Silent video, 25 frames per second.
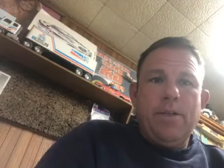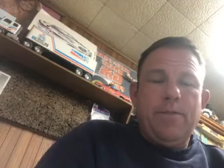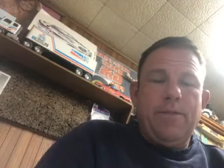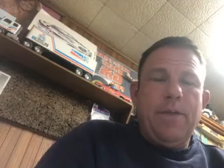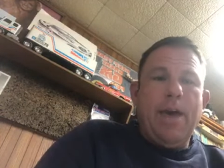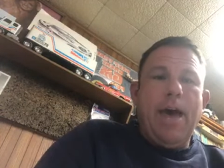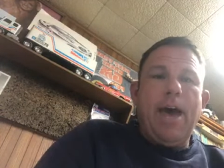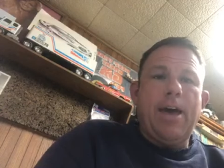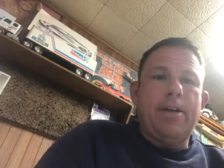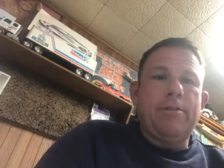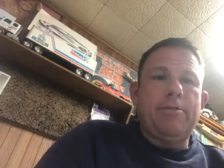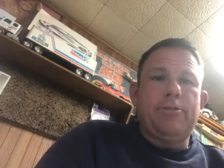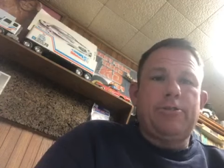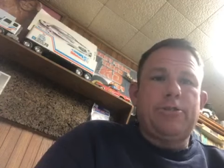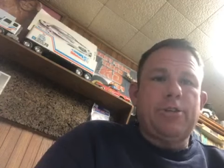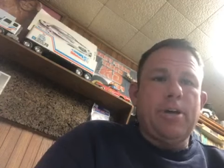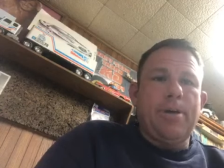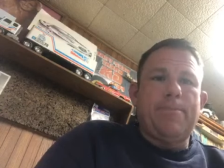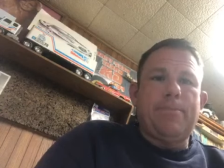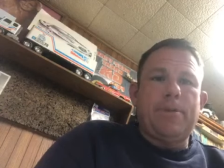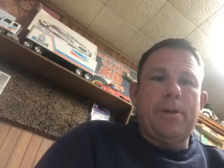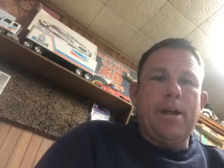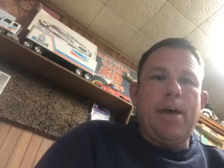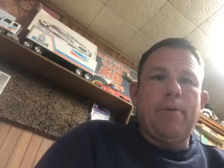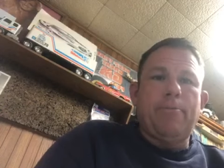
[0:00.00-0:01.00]
That is
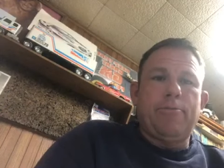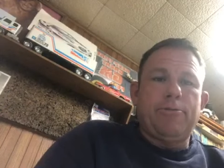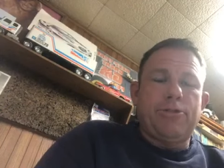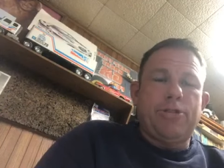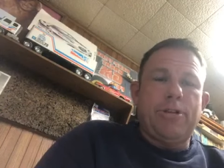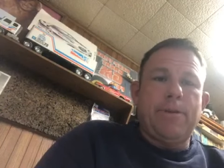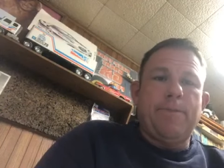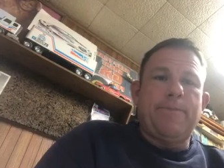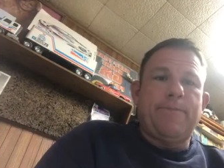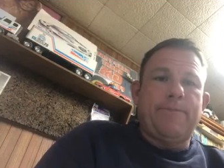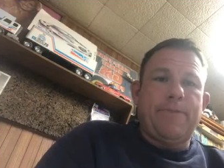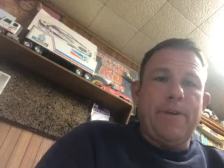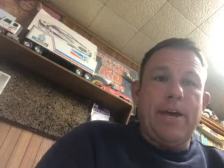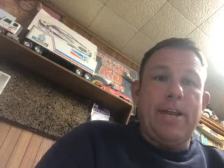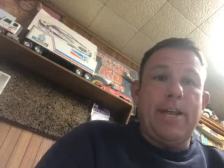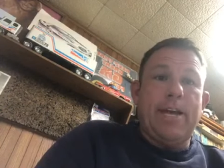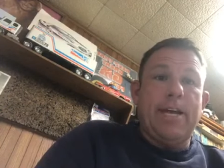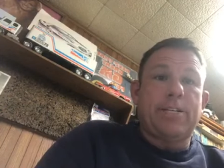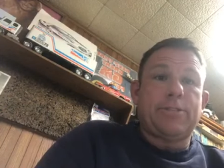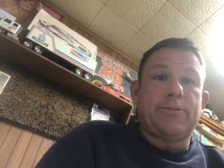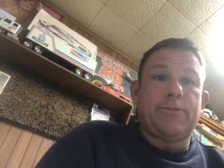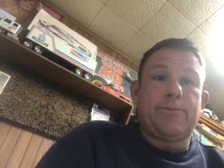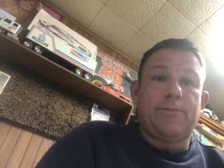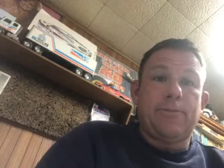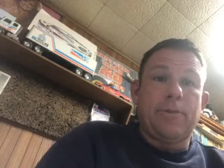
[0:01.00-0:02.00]
something I would ship
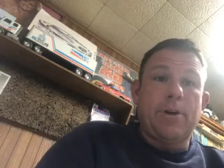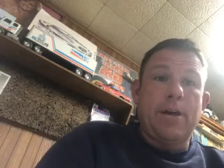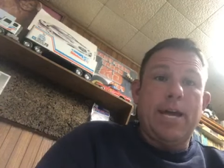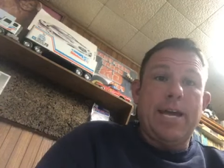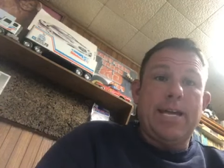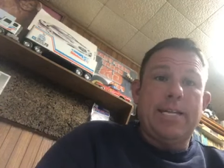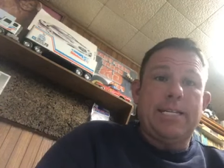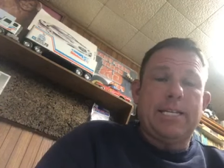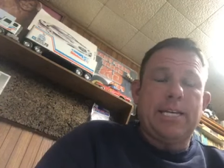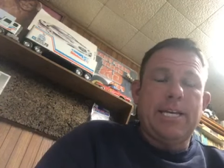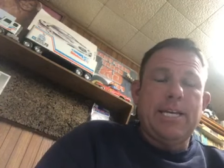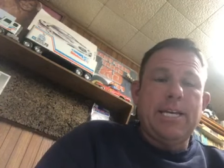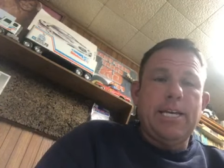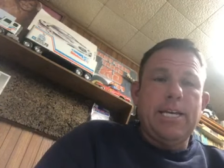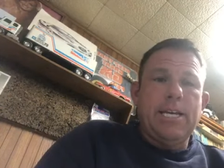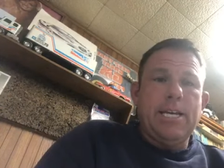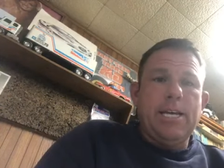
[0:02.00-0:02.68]
FedEx Freight.